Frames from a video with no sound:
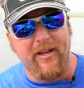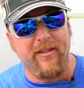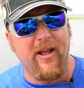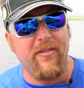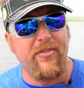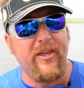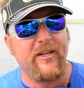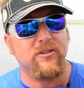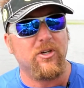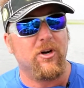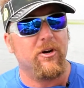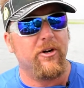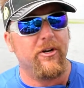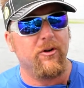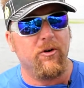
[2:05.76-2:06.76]
of that thing
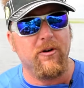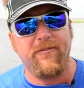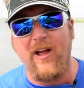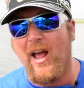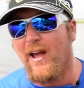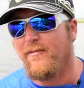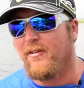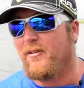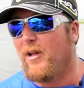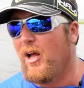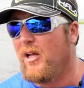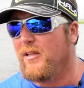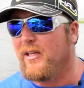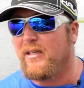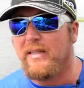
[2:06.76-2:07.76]
turning, or if I have
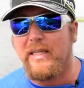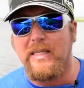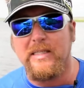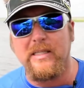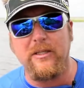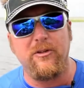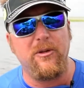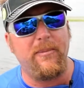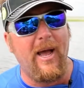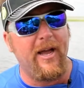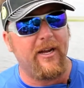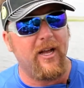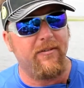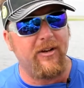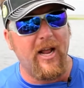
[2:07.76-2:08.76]
a little easy on the
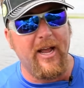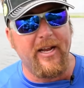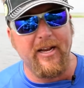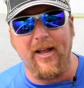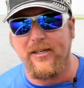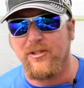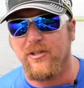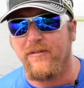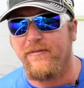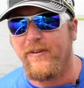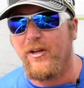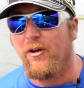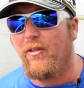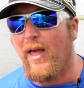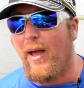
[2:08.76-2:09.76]
back of it, I can actually
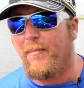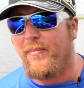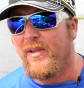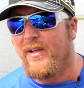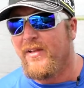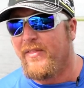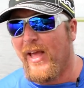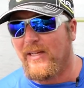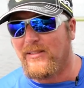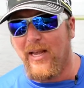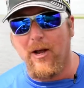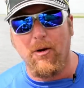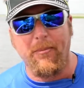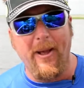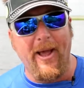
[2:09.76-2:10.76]
feel that
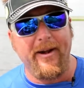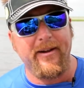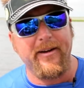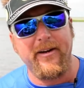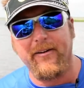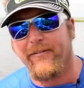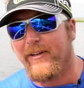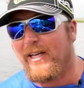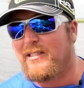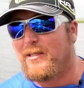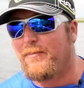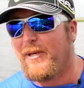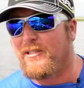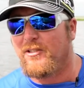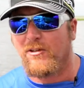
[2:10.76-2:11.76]
tail paddling, and if it gets a
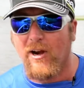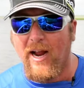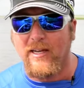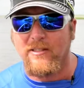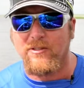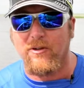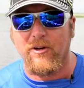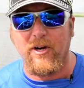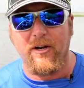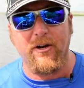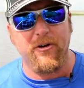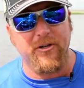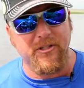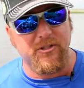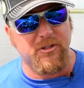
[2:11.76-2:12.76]
piece of grass on it, I know
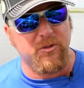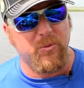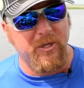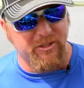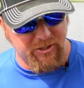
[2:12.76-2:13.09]
just to twitch